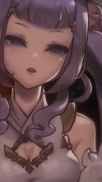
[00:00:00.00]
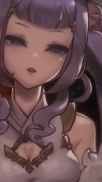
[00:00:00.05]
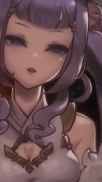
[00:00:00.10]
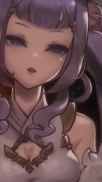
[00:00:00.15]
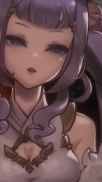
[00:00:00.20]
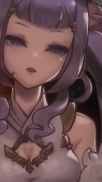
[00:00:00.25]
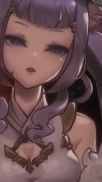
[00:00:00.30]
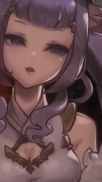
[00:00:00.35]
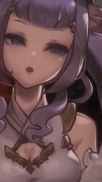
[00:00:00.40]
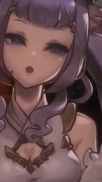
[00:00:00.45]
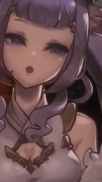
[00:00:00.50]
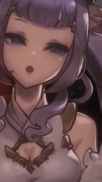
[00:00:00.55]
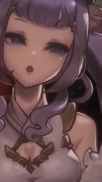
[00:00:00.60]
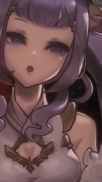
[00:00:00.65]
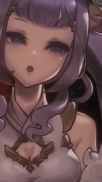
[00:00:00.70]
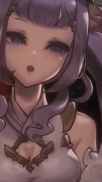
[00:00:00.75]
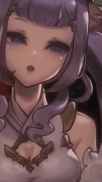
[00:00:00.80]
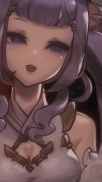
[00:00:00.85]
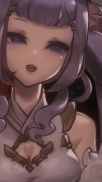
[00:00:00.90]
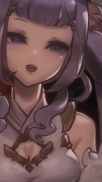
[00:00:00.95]
Fear
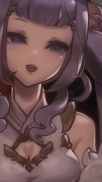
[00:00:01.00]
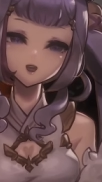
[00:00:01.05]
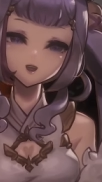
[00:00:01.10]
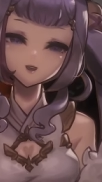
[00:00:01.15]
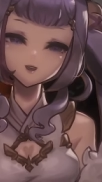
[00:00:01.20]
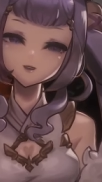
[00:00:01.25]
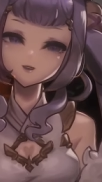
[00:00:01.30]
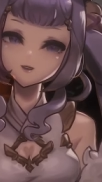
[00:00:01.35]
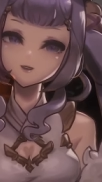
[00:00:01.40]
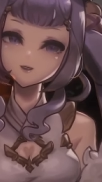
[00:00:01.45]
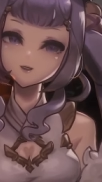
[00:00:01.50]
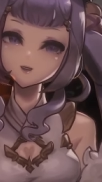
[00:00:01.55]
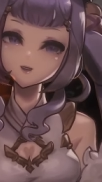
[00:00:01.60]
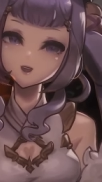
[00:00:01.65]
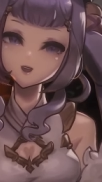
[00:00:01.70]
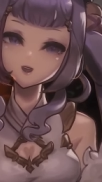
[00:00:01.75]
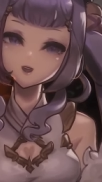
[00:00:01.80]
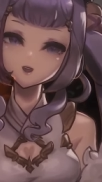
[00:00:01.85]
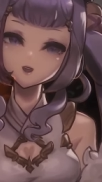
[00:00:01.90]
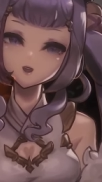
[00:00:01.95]
and
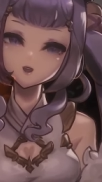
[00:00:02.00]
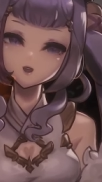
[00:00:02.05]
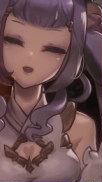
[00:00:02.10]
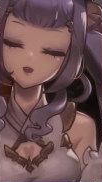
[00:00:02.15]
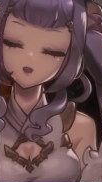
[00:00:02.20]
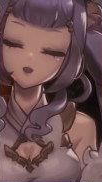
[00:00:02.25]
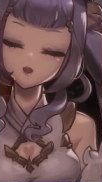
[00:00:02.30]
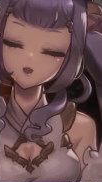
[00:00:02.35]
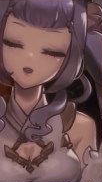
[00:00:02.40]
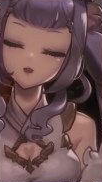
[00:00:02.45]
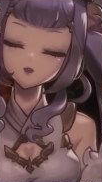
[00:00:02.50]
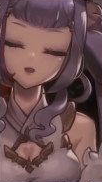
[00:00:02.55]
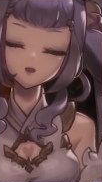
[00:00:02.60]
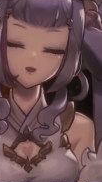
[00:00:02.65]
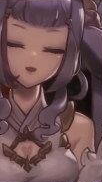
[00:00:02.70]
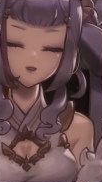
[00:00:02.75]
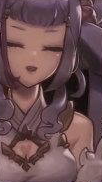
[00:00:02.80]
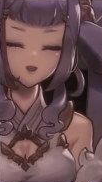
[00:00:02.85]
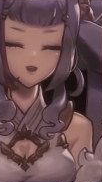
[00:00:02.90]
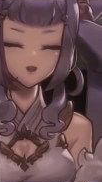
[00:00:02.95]
anxiety
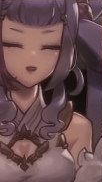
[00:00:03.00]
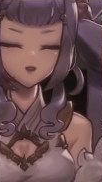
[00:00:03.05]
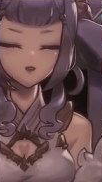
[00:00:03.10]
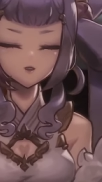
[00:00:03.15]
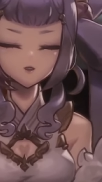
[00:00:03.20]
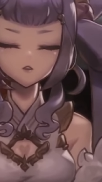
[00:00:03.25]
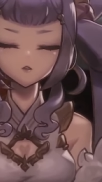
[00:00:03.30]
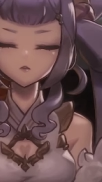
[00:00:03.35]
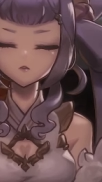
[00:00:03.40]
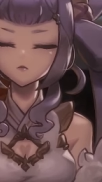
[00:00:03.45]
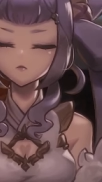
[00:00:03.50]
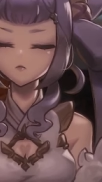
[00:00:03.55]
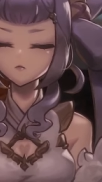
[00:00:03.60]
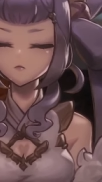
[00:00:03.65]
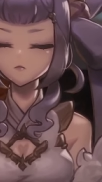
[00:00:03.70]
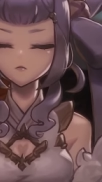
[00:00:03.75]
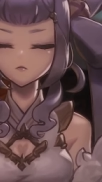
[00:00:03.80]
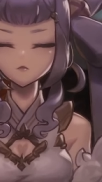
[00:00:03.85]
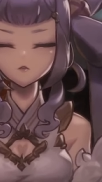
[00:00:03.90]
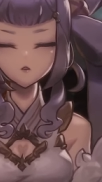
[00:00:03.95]
can't hold
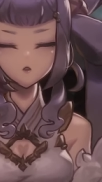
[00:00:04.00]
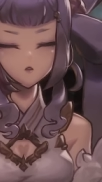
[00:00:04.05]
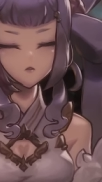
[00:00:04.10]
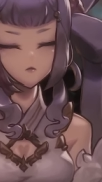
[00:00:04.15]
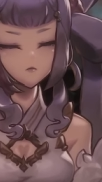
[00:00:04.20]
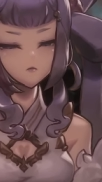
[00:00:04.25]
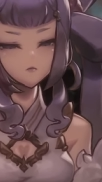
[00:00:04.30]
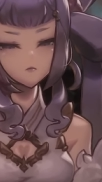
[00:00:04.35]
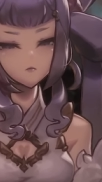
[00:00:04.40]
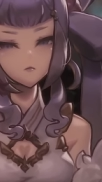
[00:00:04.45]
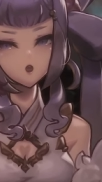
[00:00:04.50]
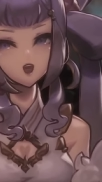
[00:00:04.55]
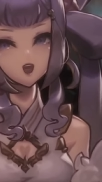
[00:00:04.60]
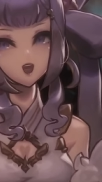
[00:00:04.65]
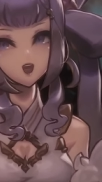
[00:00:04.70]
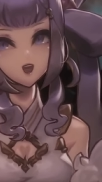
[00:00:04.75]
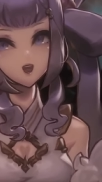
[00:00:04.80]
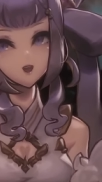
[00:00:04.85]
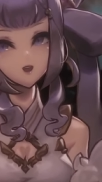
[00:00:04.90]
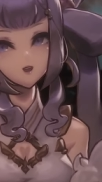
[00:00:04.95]
you
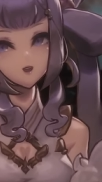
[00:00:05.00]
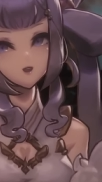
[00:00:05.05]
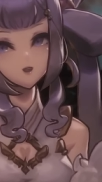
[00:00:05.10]
back.